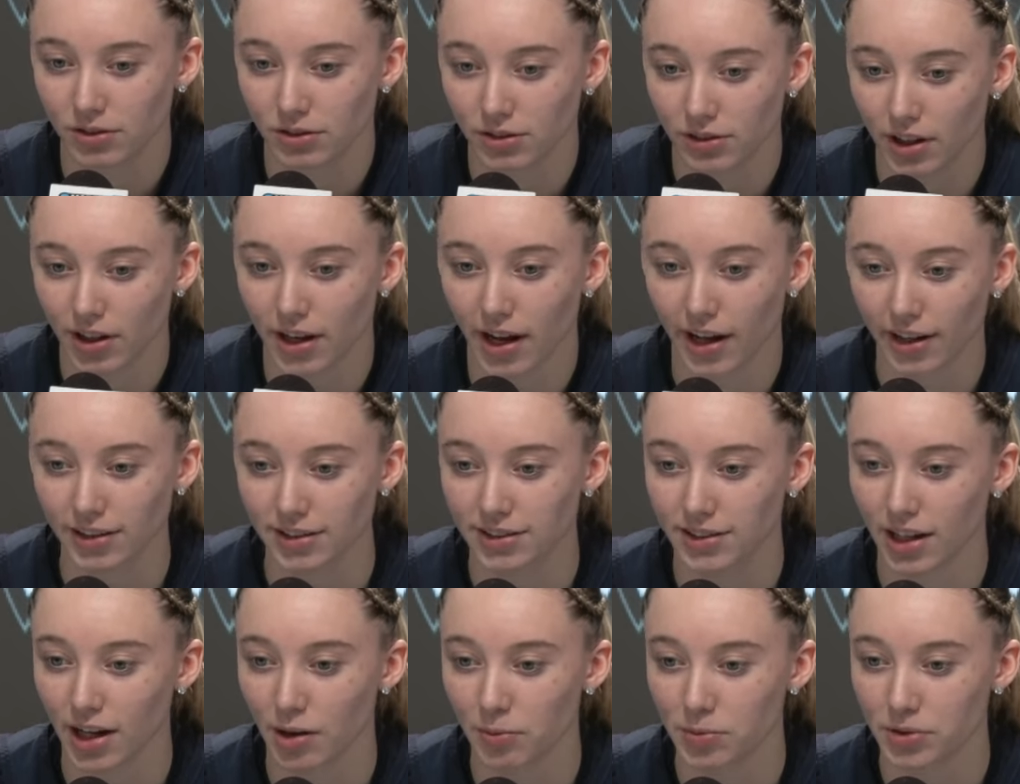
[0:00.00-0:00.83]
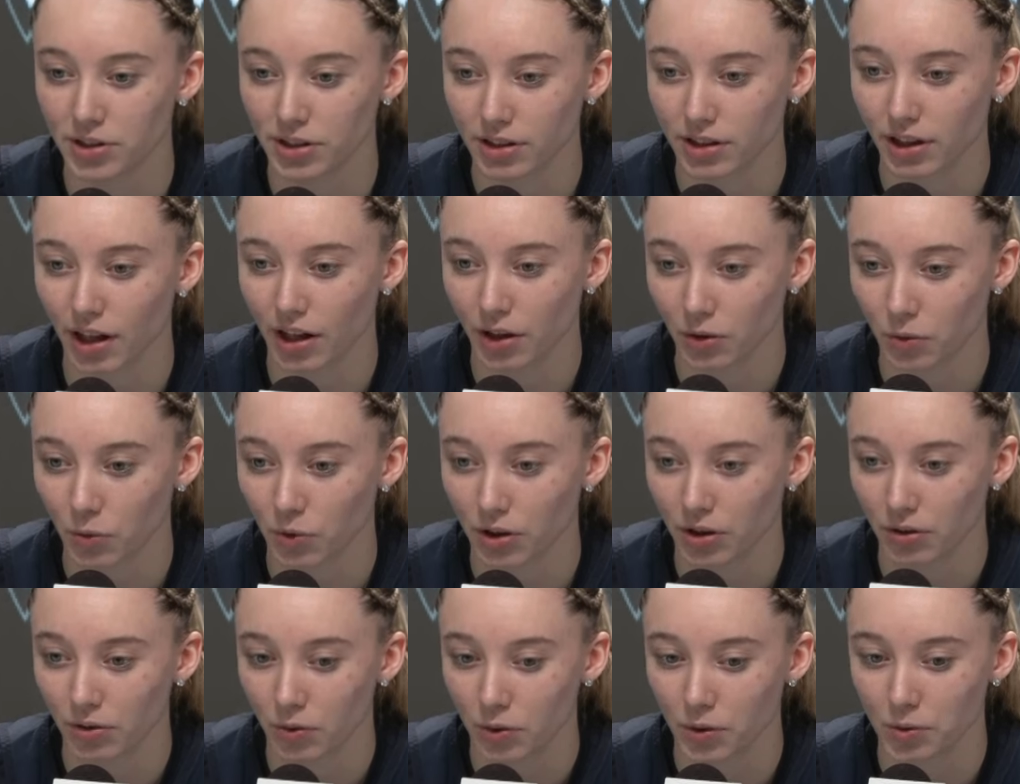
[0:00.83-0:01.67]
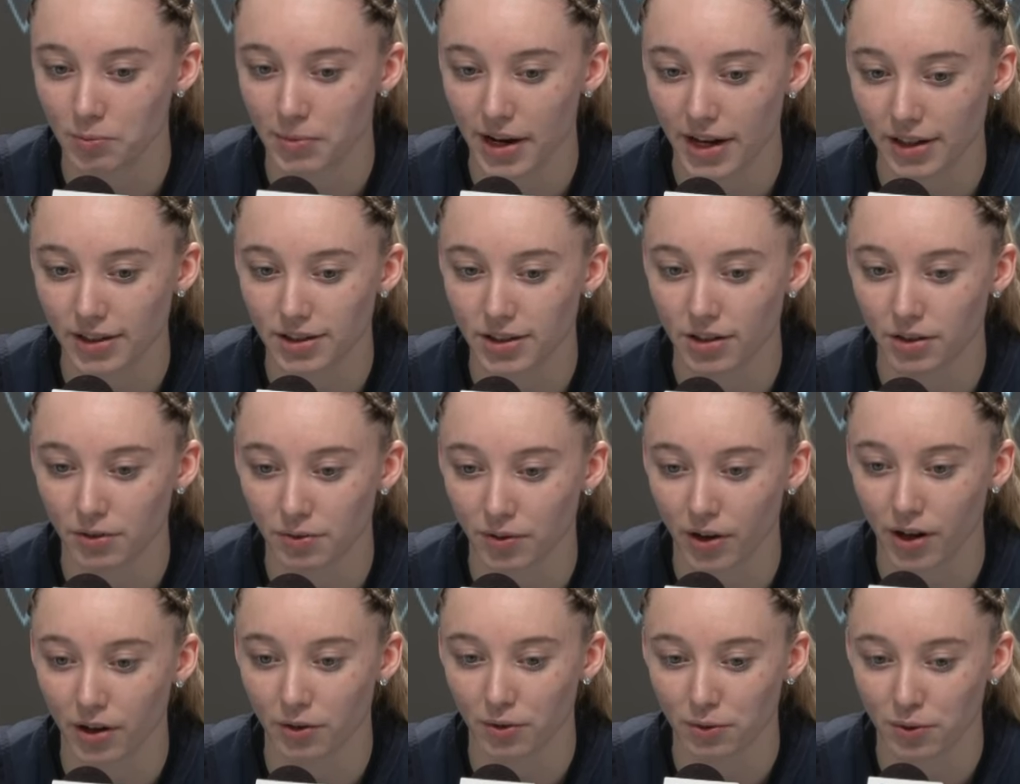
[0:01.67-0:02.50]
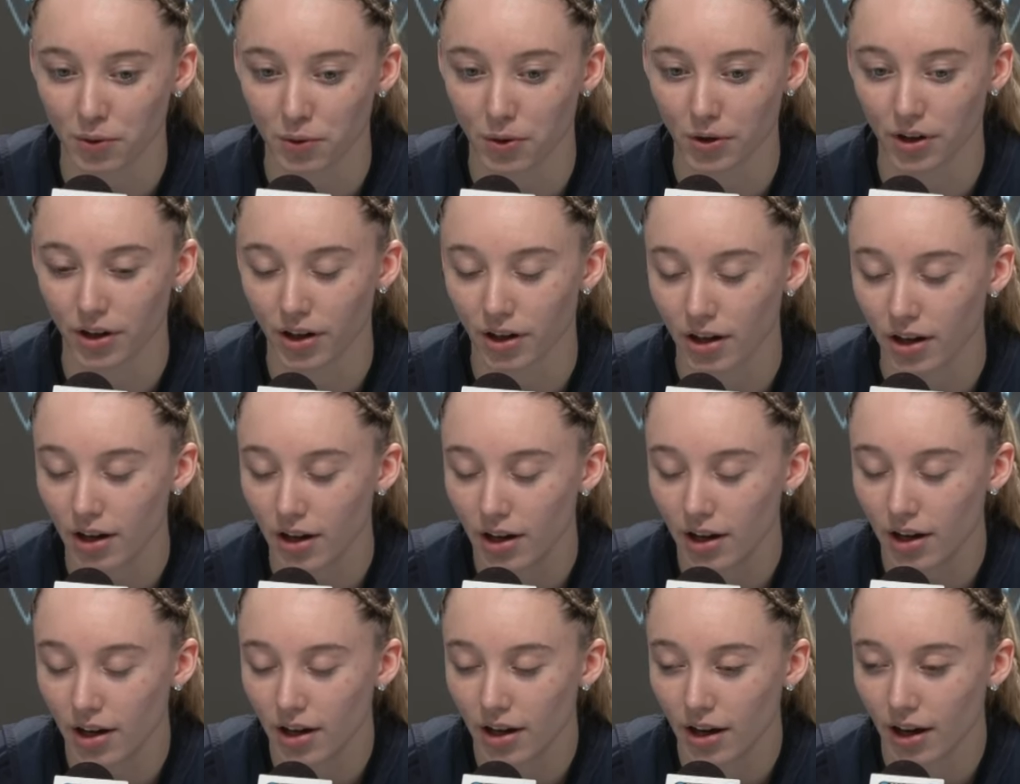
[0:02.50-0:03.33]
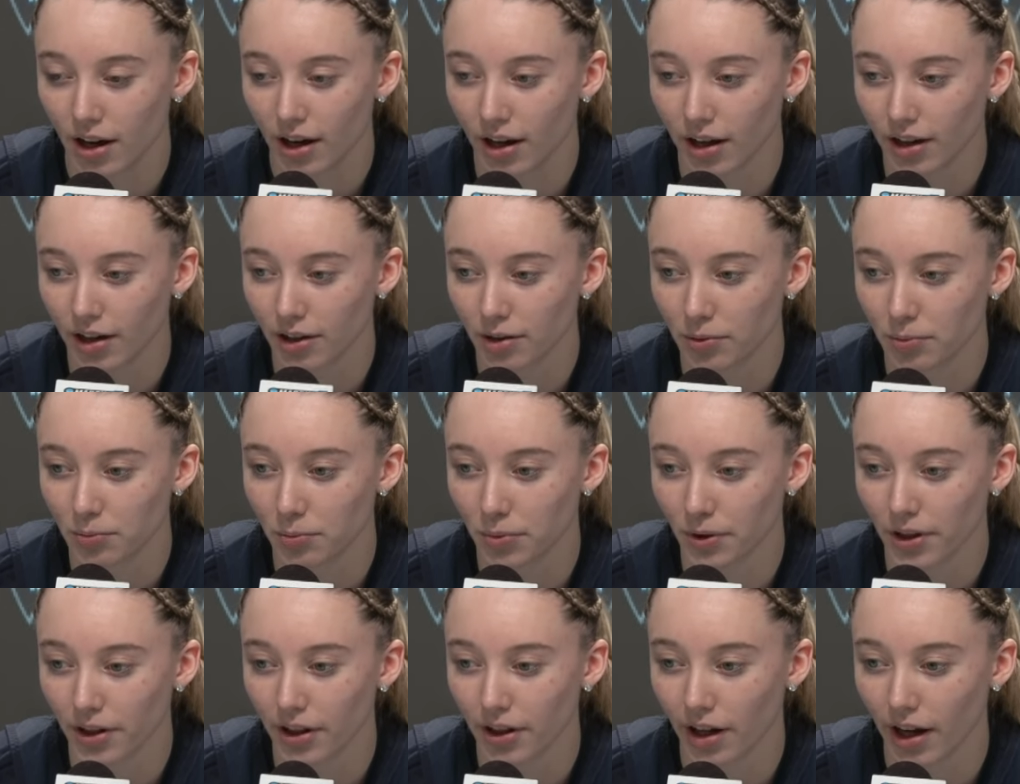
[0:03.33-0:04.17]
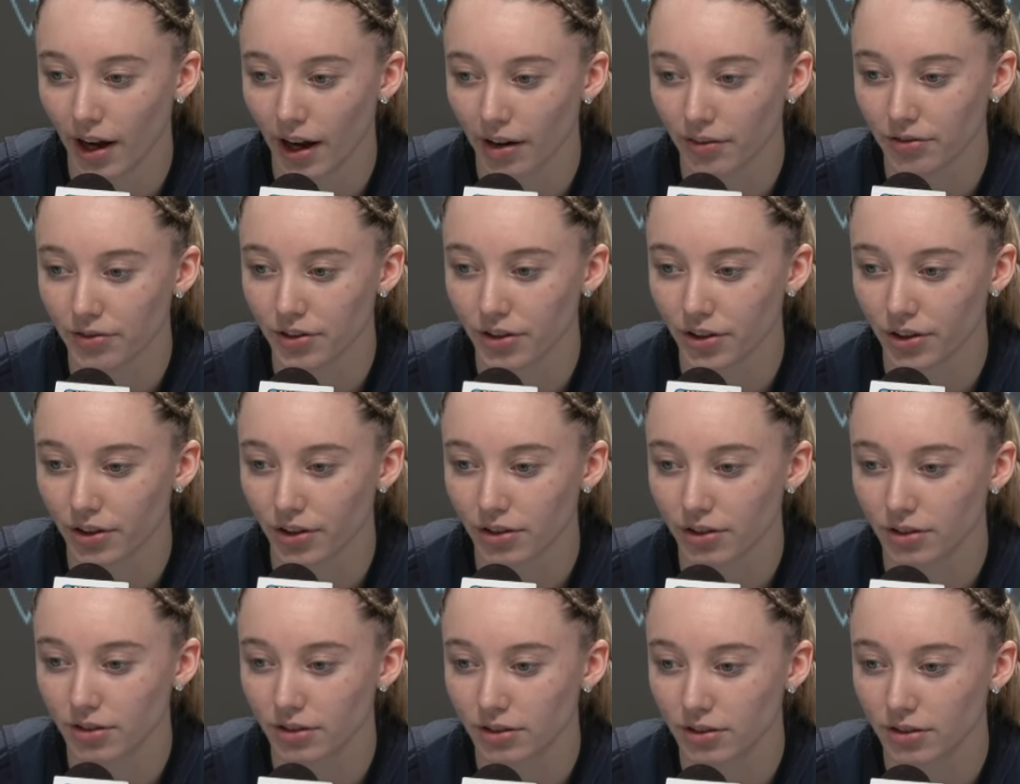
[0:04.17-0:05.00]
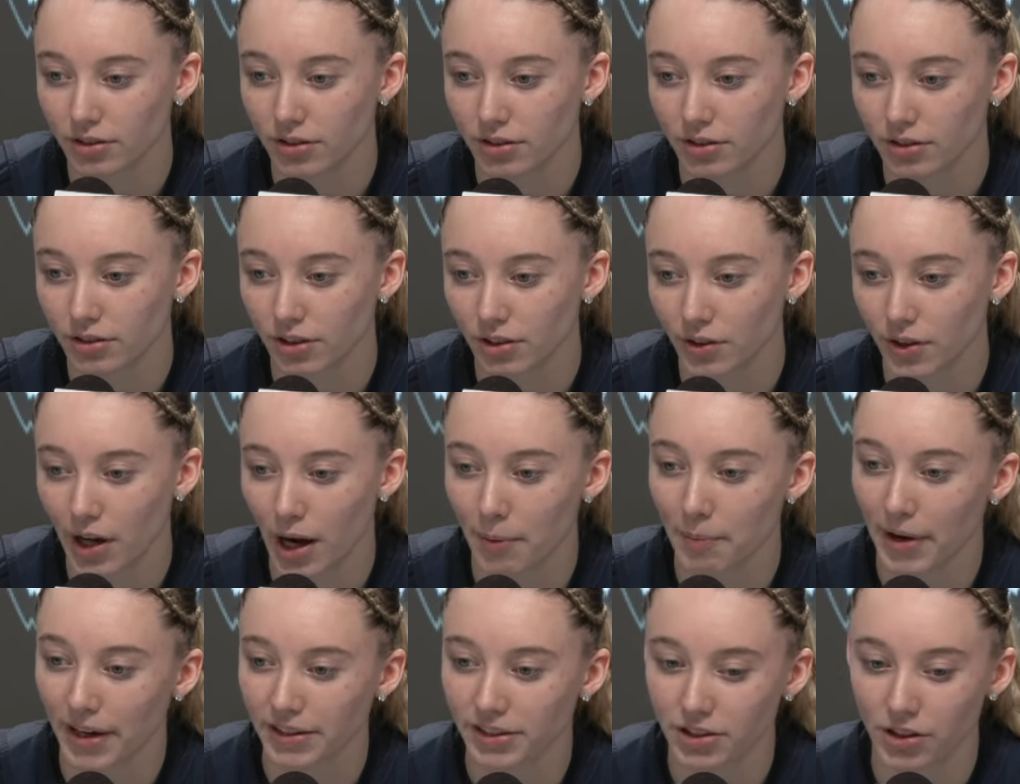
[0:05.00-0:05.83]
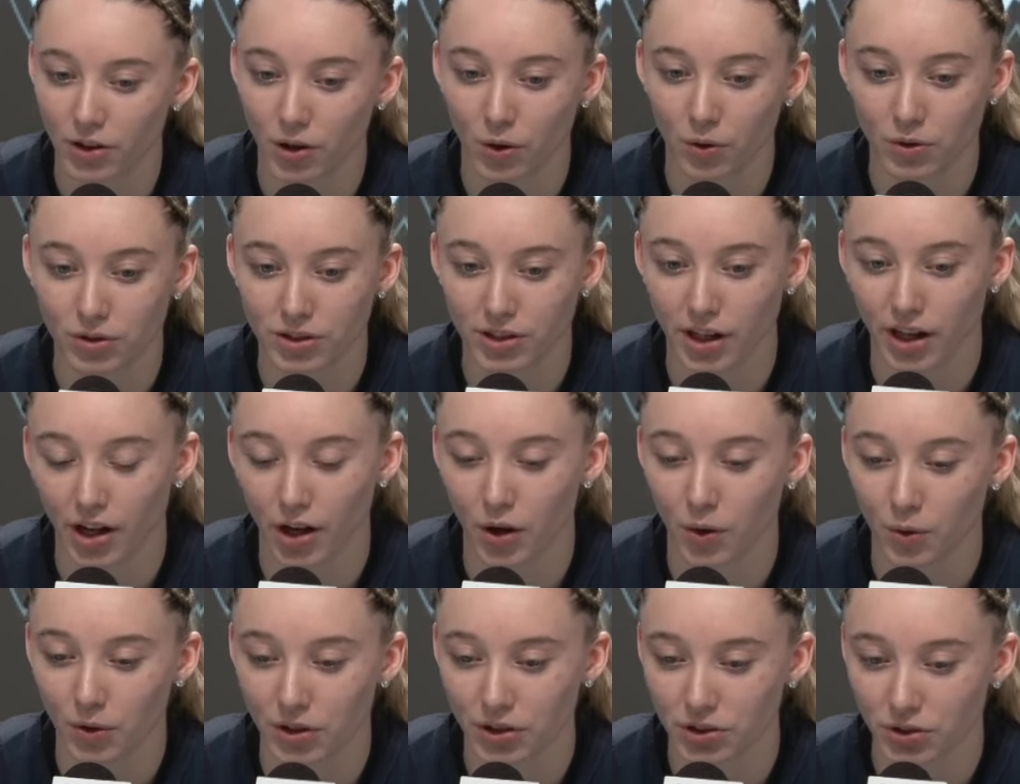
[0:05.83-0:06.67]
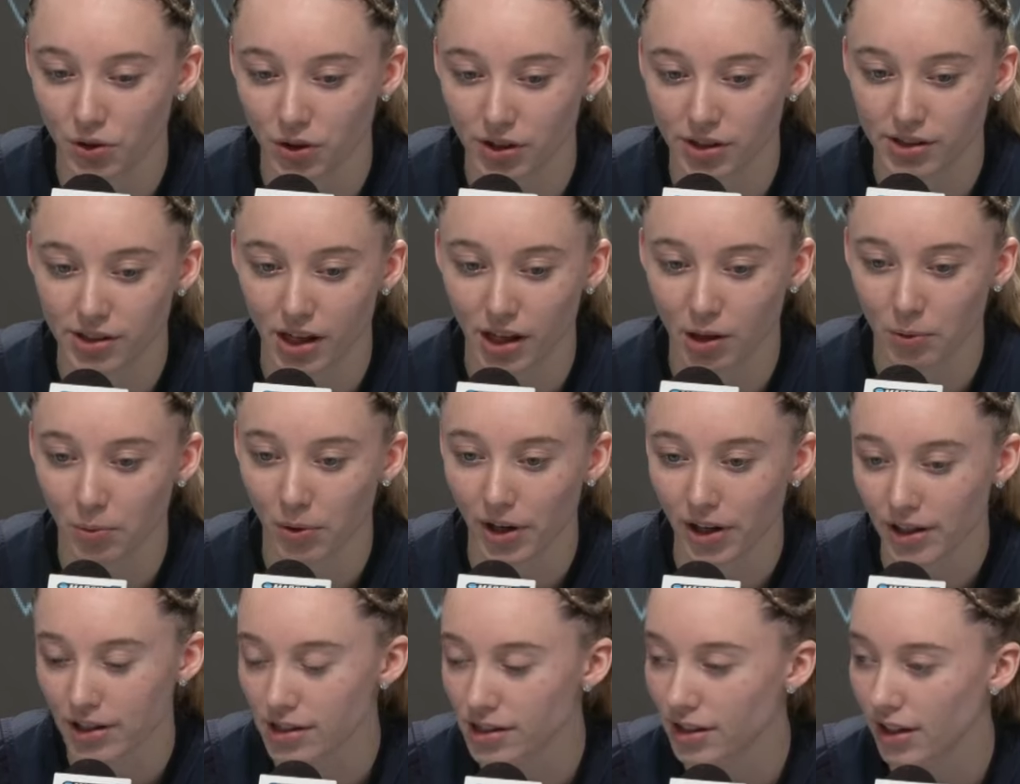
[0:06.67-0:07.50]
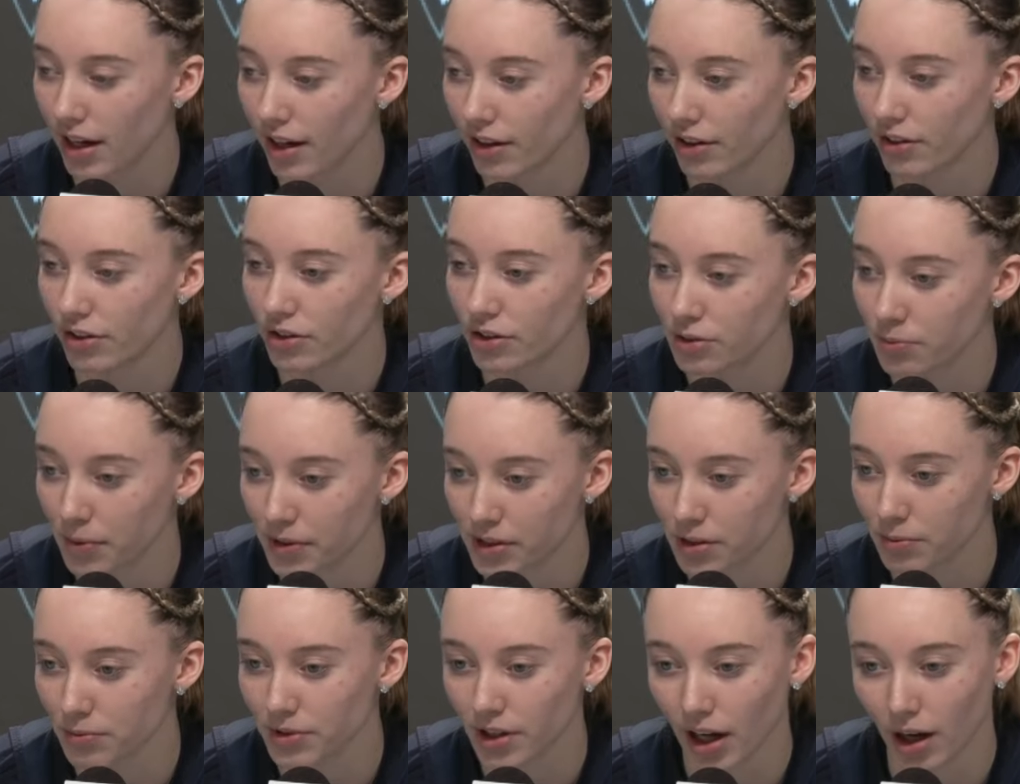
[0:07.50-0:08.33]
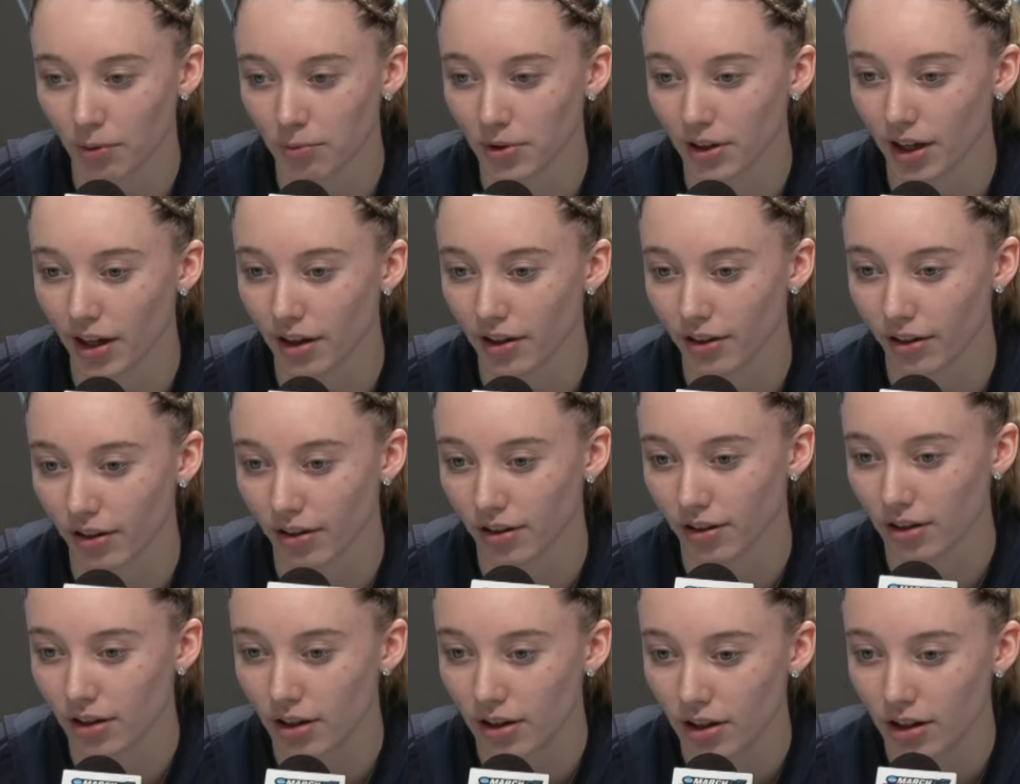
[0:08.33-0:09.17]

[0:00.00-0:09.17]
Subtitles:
the next steps and, like, we made it to the Final Four. But after we got back to the hotel, we sort of celebrated together, spent some time together.